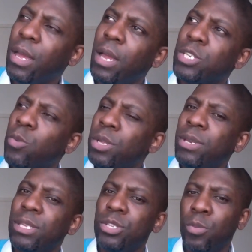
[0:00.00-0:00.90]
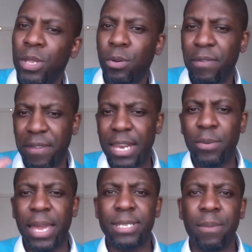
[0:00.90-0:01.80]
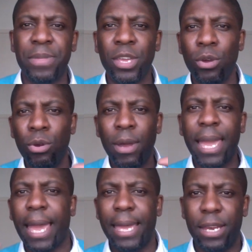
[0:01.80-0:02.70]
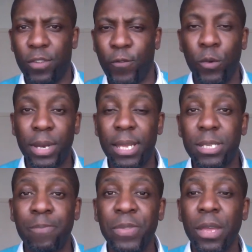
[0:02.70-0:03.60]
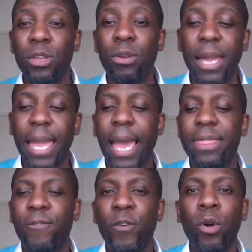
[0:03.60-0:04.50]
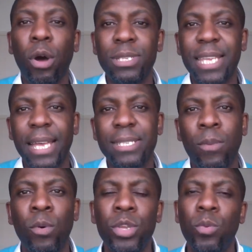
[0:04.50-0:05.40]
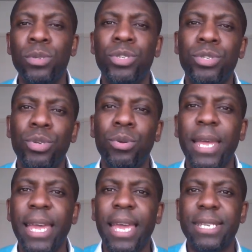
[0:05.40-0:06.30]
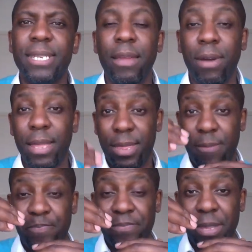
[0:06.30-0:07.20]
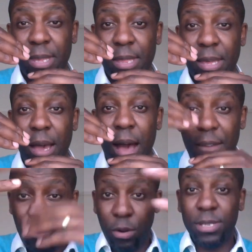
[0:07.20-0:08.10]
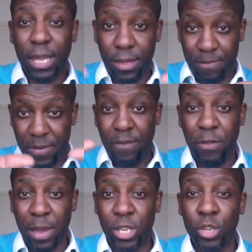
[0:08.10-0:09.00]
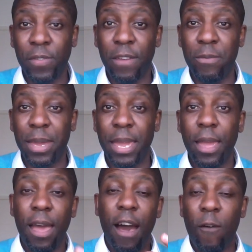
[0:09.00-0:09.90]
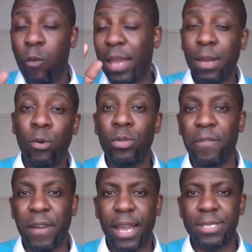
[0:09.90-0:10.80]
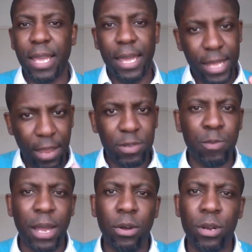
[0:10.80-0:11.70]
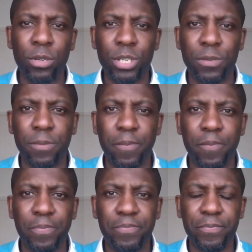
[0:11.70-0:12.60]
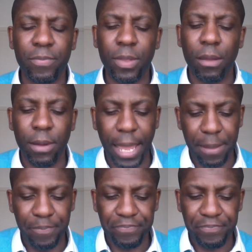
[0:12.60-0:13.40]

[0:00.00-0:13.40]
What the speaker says: So what you need to do when you're evaluating something, you're looking at it in its fullness. You're looking at the full context, and what you want to do is say, right, I've looked at the information you've given me. I've weighed up all the facts, and here is my conclusion. Okay.